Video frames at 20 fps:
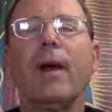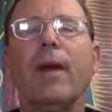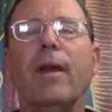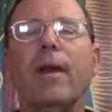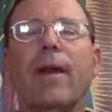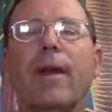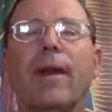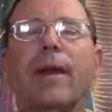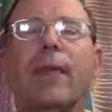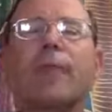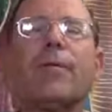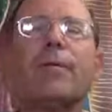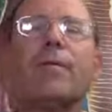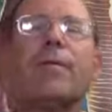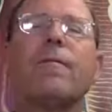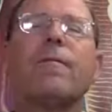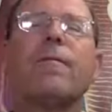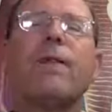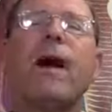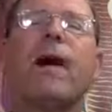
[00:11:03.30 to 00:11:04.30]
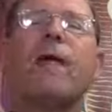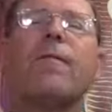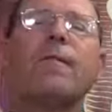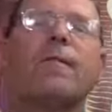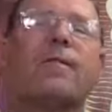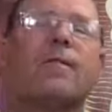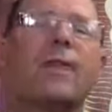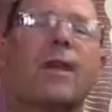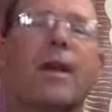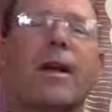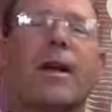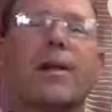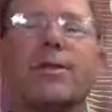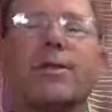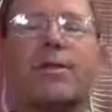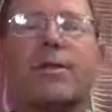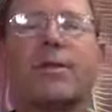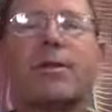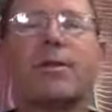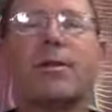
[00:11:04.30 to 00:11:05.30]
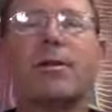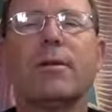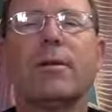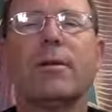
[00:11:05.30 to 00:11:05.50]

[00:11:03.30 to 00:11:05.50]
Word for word: and then from 5 to 6.